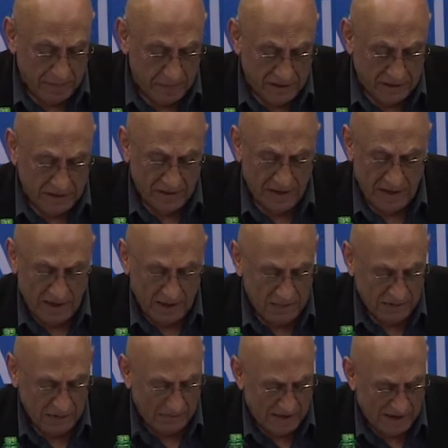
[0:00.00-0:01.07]
But I'm
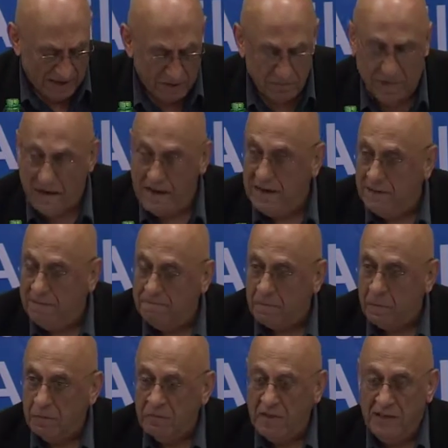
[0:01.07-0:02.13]
inspired by
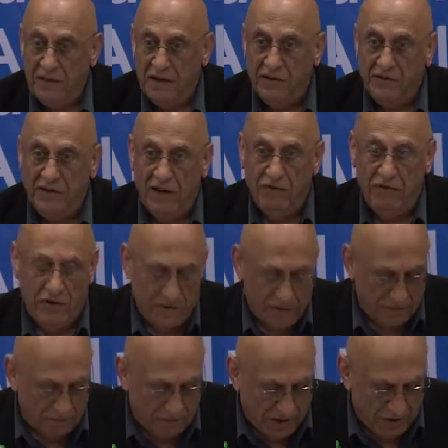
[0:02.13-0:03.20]
the distinction
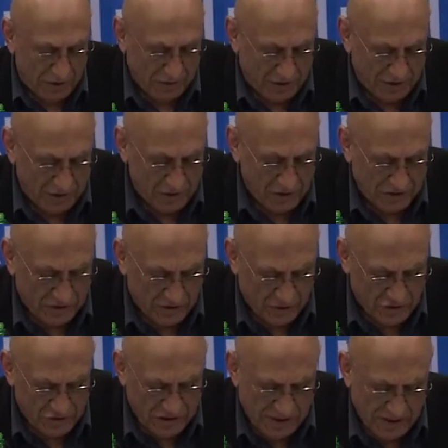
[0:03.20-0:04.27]
that Partha
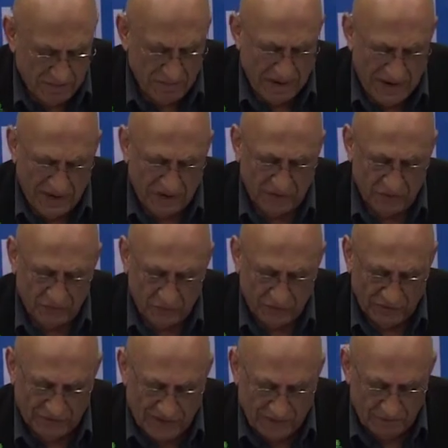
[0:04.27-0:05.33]
Chatterjee makes, for
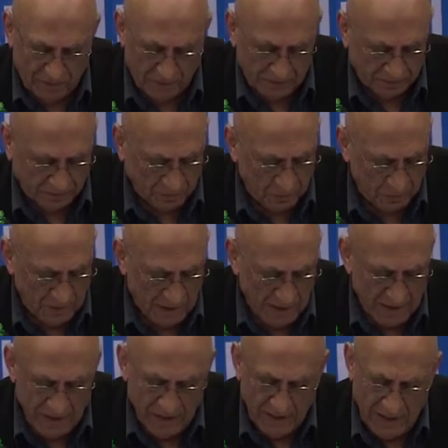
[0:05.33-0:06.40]
example,
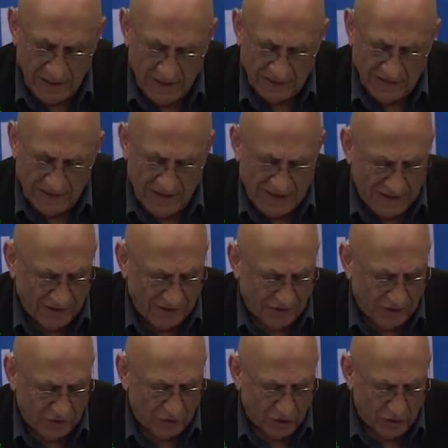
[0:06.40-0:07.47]
in his
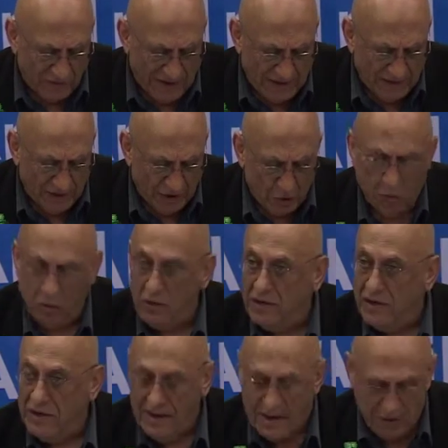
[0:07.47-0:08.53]
analysis of
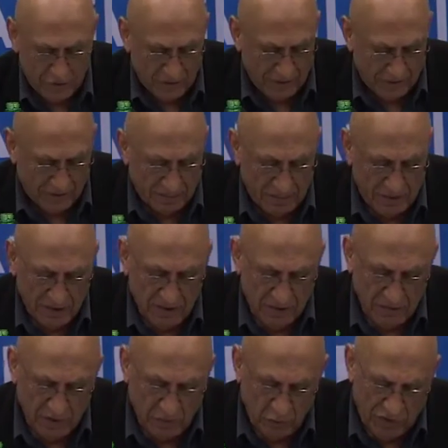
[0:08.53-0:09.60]
anti-colonial nationalism
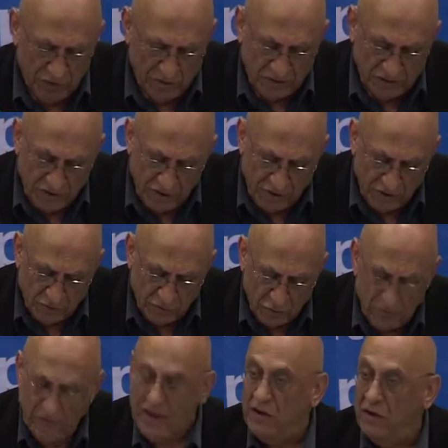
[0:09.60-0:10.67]
between the material
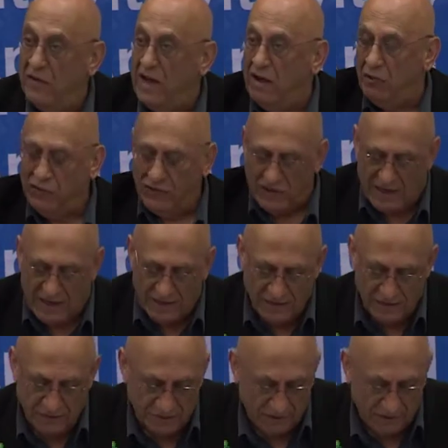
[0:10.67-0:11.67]
domain of the outside